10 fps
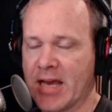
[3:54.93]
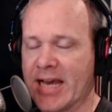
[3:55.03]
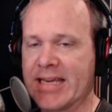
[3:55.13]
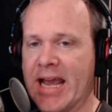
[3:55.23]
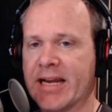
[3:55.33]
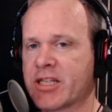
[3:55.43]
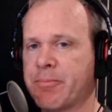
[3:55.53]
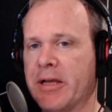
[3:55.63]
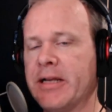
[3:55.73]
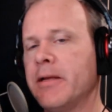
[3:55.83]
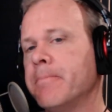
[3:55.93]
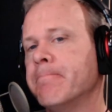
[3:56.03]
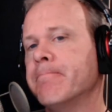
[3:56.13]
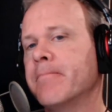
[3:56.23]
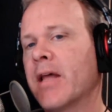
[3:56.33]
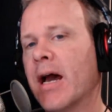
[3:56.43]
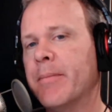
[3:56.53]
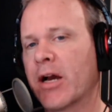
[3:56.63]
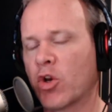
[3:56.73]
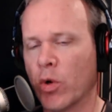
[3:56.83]
I can't explain it. I'm
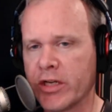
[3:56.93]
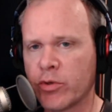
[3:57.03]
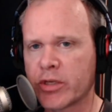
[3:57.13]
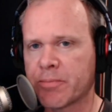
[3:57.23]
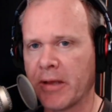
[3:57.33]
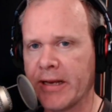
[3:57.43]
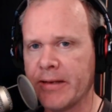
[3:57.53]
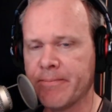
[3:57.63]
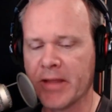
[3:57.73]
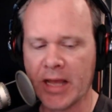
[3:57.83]
not going to explain it.